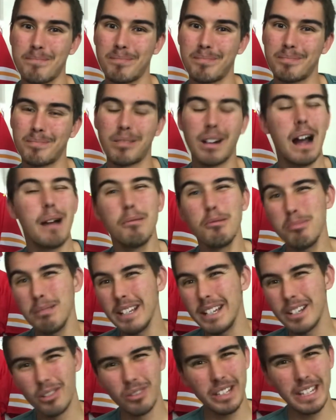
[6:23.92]

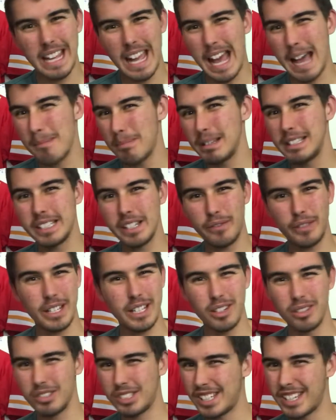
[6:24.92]
probably only happens if he
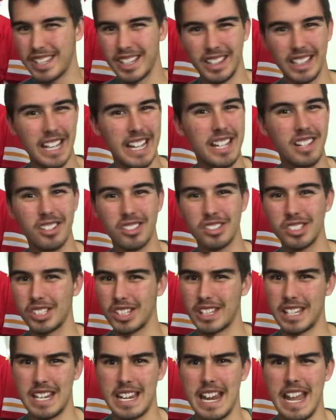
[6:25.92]
goes to the Lakers or
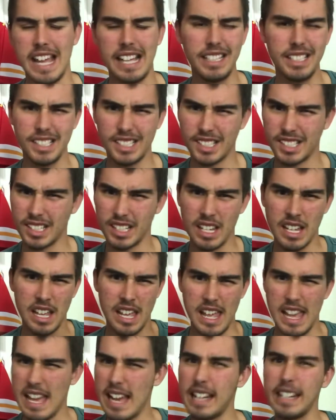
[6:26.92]
the Nets.
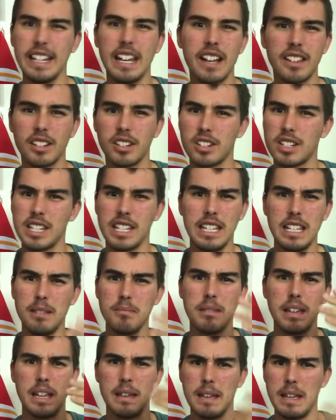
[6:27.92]
Any other team,
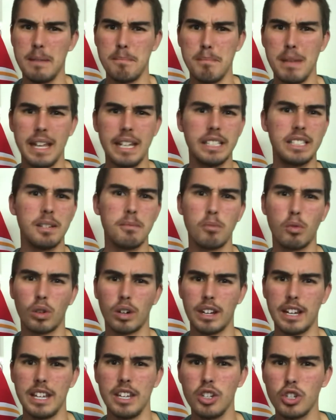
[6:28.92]
it makes it
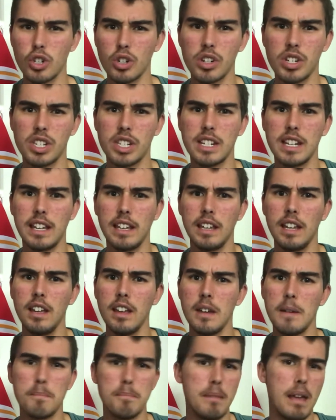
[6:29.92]
more interesting,
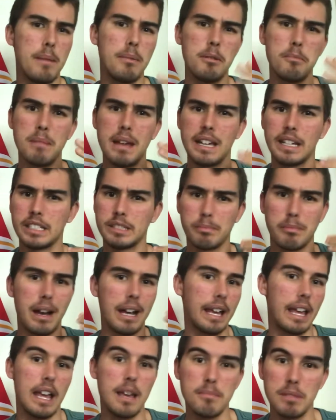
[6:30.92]
maybe makes
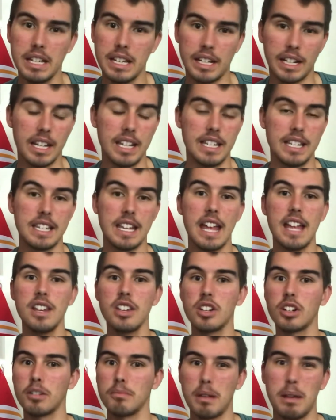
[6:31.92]
Miami a
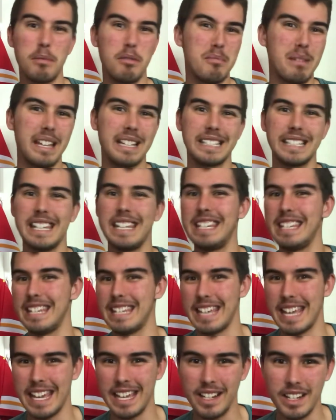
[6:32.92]
contender, maybe makes
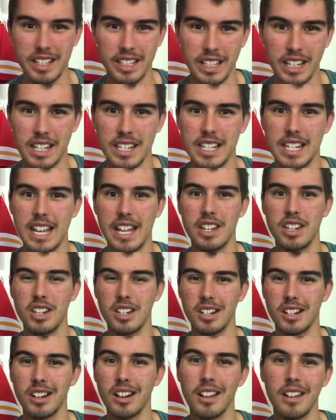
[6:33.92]
Indiana a
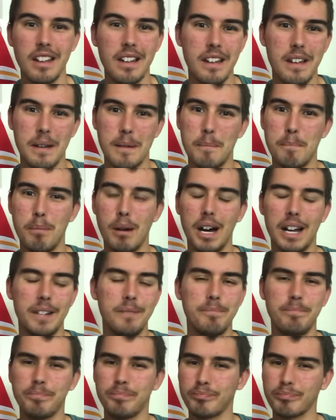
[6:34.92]
contender,
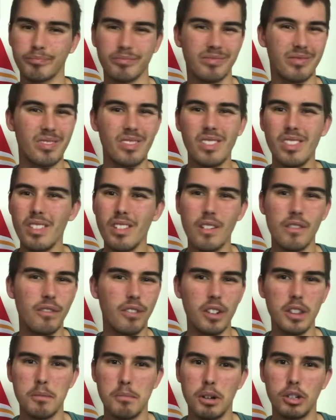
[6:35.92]
but
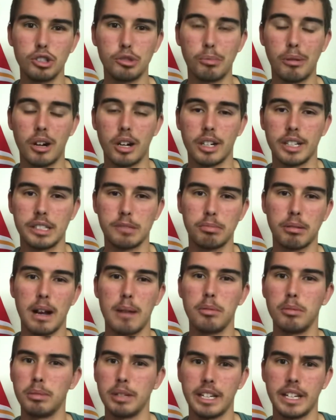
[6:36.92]
for the most part, it's
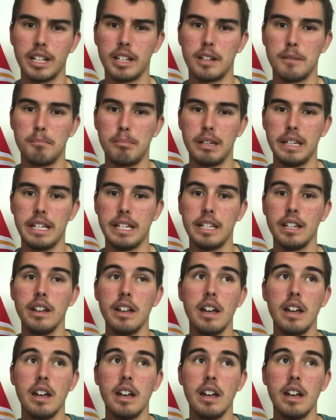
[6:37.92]
probably going to be